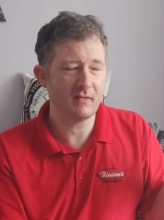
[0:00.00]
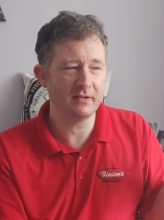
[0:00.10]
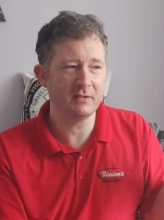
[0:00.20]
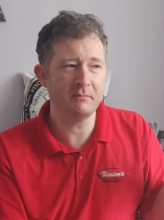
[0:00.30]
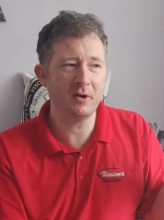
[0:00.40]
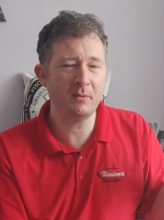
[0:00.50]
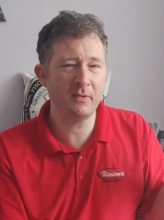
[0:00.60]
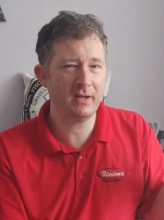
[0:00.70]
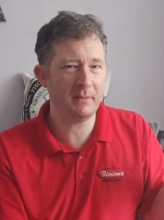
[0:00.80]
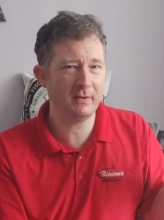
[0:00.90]
At the
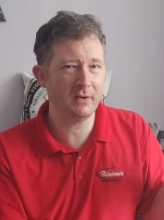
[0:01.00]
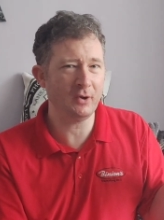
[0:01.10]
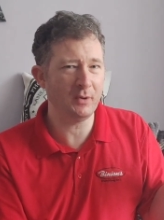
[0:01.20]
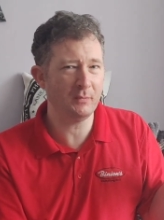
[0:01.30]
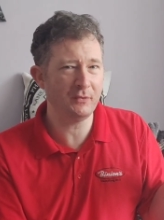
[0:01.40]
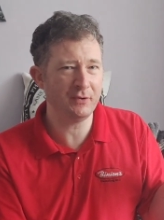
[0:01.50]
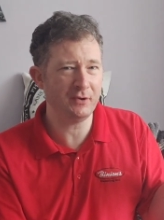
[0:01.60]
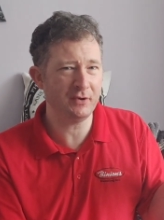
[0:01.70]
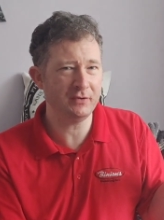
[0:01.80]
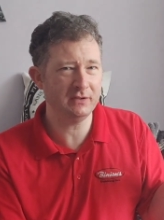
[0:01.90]
moment, the lemon and lime one's the
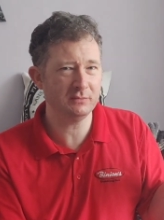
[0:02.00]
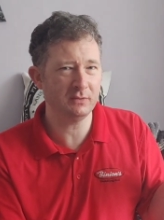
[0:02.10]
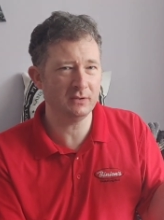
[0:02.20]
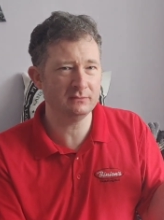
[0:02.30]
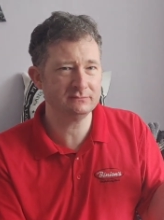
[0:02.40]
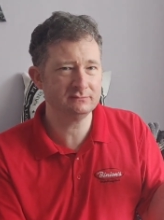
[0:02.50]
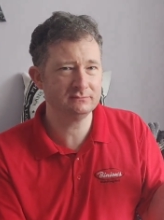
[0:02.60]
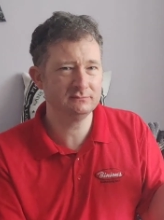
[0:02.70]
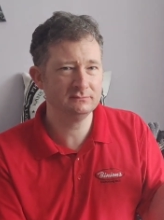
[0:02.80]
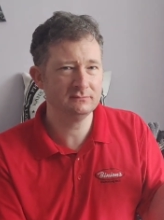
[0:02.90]
nicest one.
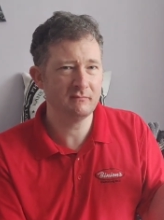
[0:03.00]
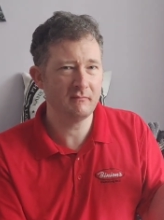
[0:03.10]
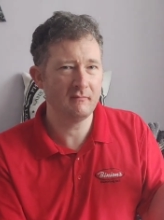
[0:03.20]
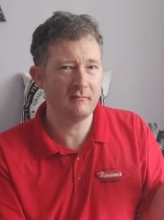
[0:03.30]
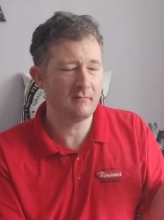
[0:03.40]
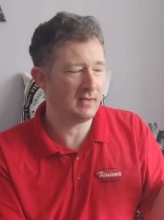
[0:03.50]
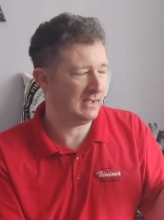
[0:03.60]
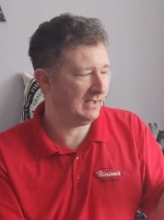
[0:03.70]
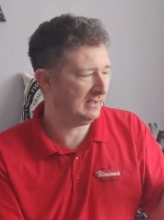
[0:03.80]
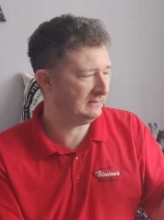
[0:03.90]

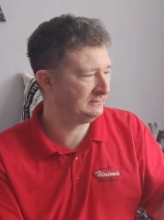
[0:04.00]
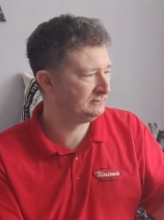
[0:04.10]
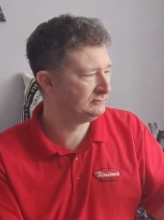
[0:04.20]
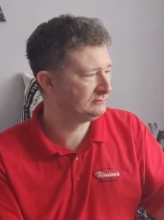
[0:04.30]
Um,